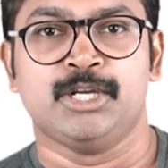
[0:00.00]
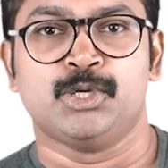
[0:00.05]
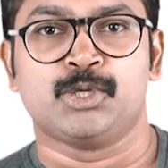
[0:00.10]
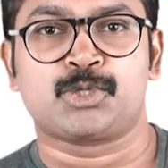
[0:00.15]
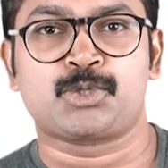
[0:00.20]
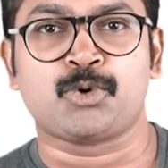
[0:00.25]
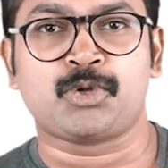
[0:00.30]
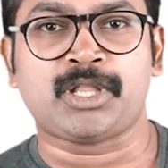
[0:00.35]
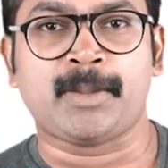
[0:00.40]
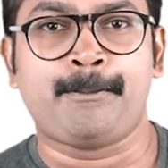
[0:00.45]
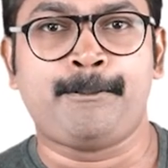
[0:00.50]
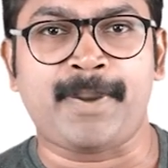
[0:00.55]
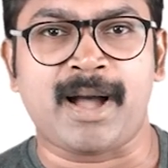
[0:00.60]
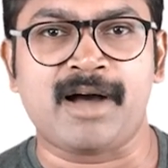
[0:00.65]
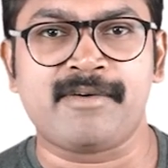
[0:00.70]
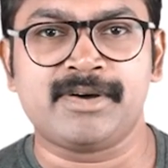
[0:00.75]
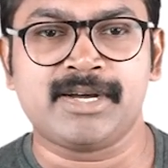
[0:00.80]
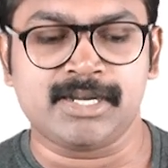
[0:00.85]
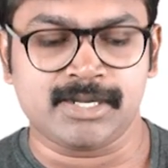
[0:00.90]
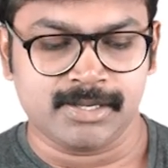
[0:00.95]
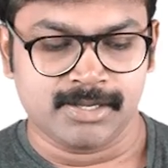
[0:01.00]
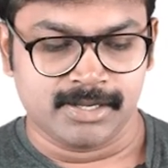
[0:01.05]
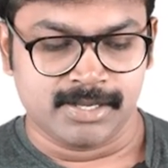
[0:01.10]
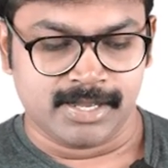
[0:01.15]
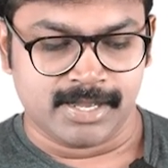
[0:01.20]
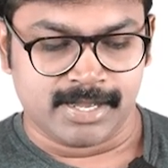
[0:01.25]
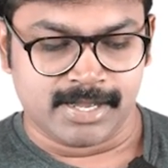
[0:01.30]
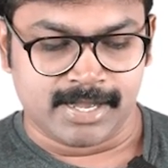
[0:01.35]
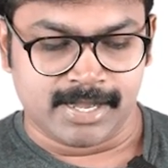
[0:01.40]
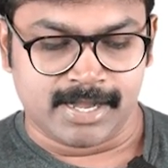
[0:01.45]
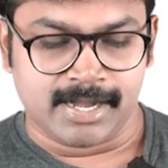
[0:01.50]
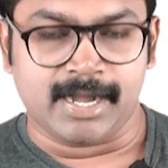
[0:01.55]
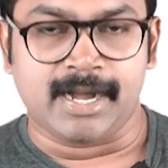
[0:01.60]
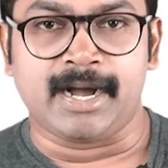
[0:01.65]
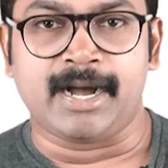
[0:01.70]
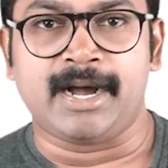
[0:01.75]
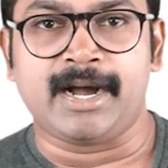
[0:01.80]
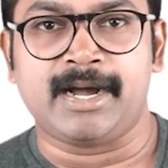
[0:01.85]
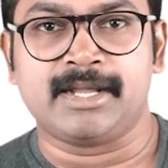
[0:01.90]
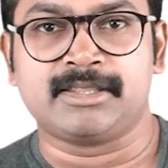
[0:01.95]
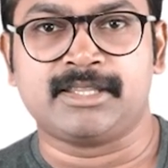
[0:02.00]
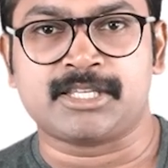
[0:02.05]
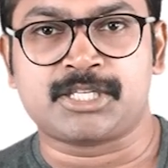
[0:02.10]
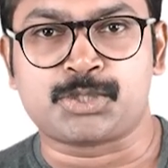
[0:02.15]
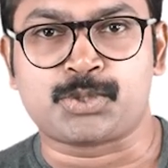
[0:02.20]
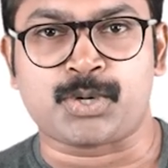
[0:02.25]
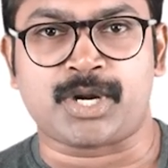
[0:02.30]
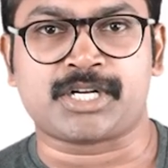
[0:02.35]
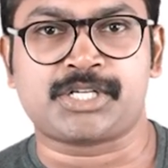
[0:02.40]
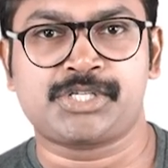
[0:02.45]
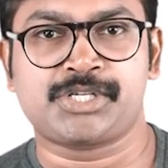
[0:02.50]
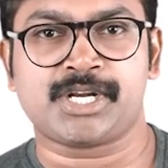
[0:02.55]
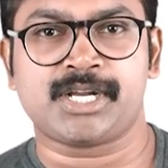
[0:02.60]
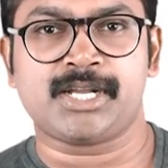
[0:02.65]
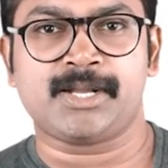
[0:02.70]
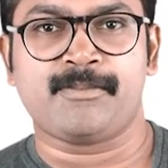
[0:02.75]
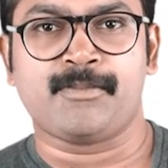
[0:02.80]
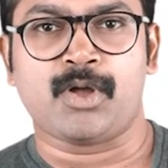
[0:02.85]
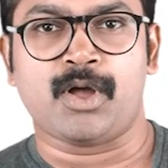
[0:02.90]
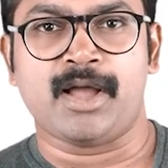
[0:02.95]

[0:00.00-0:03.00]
So the power, the structure,